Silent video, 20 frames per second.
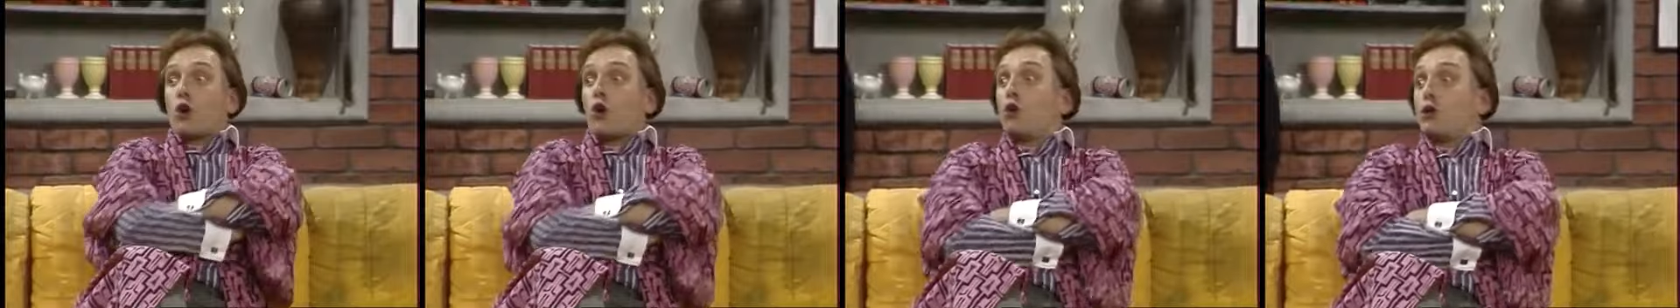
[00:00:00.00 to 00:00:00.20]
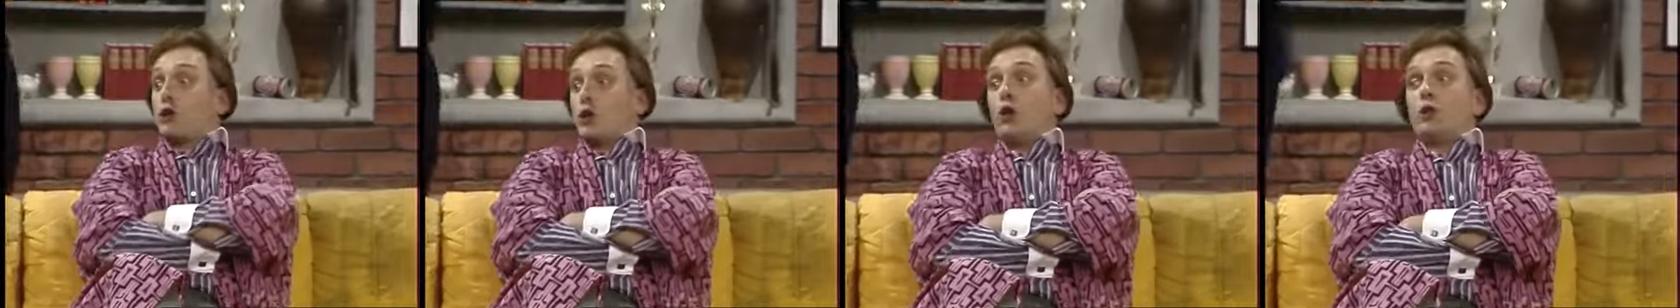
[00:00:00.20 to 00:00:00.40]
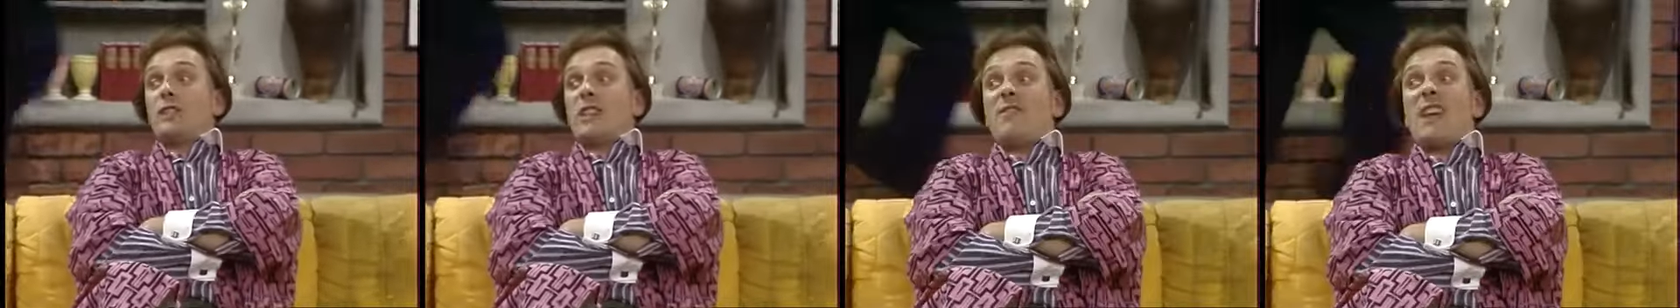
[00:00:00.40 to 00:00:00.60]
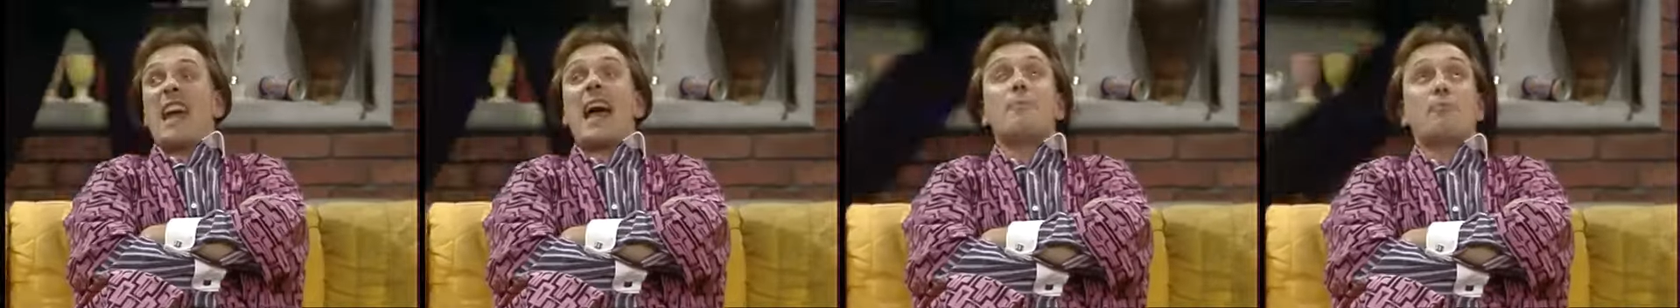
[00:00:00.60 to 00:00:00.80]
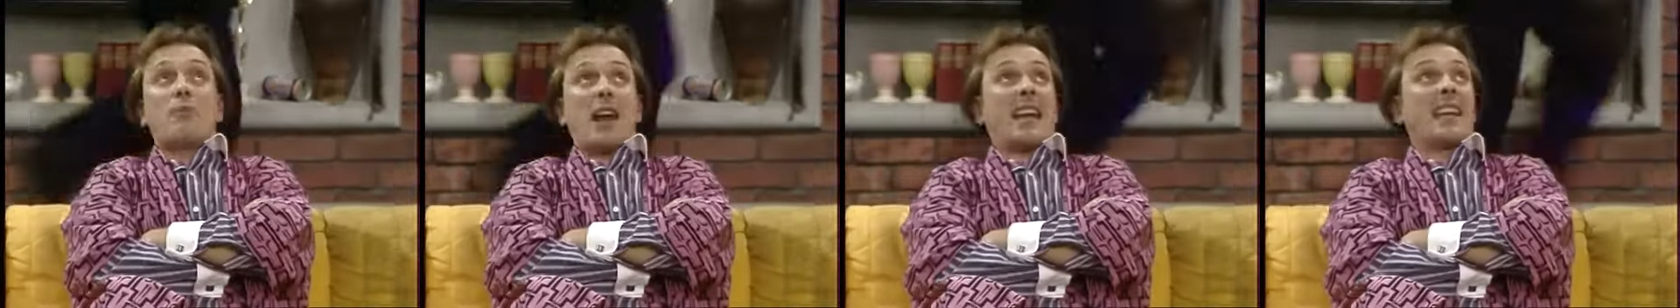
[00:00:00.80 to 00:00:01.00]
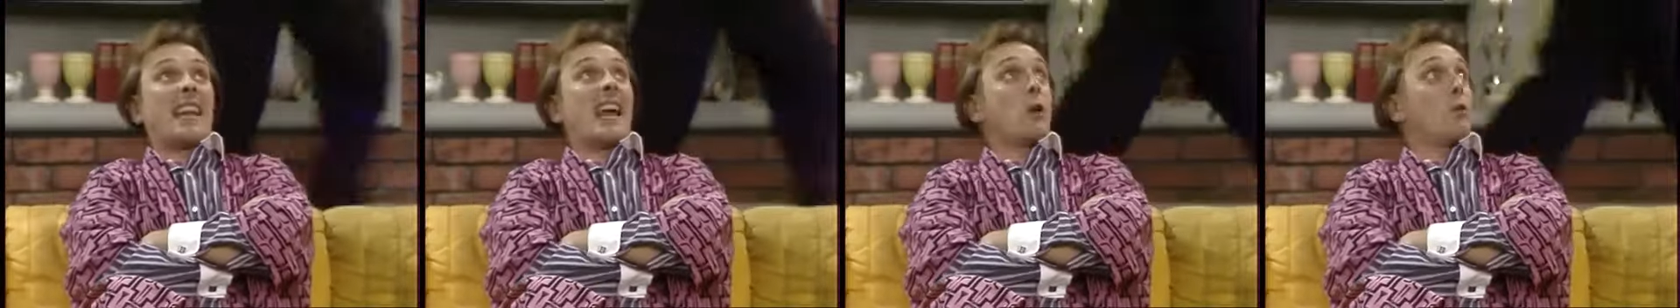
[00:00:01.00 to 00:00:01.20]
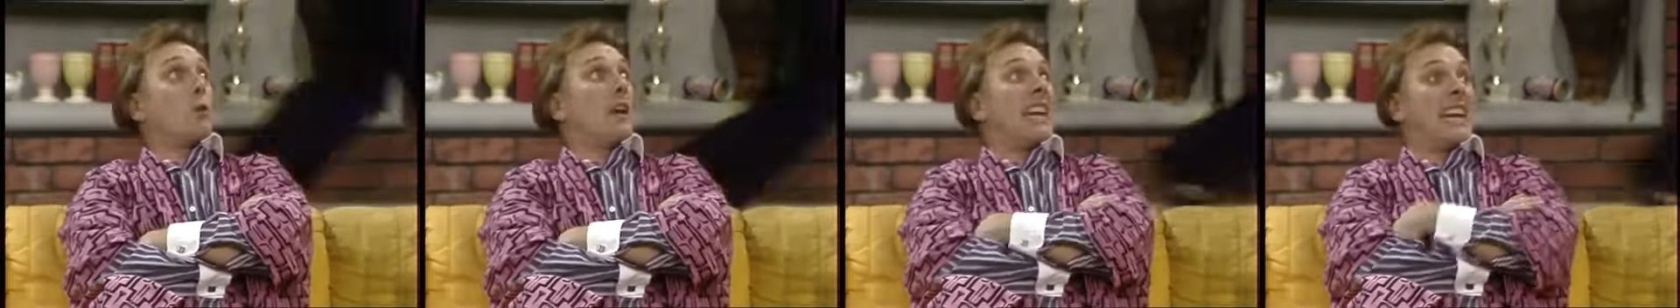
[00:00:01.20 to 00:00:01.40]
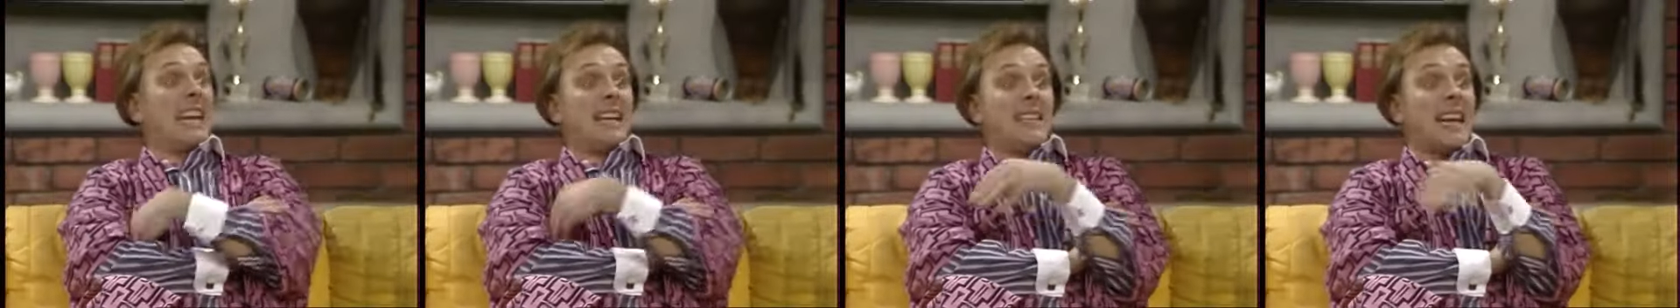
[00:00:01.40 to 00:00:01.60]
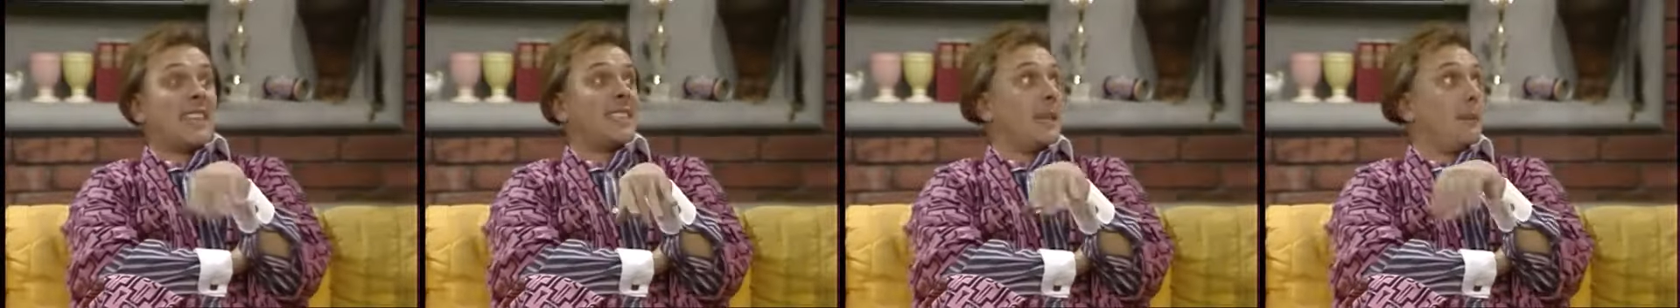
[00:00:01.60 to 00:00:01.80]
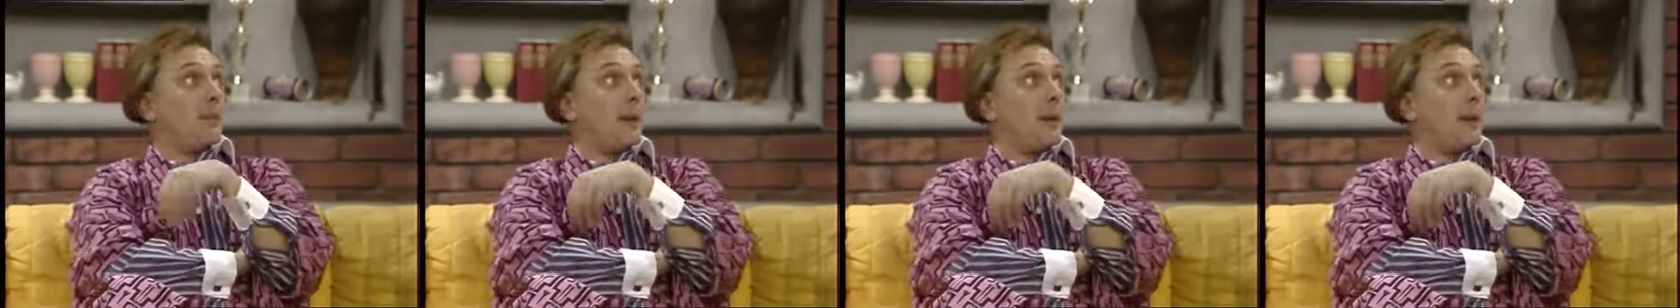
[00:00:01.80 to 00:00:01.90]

caught short in the ad break and had a whittle in Dusty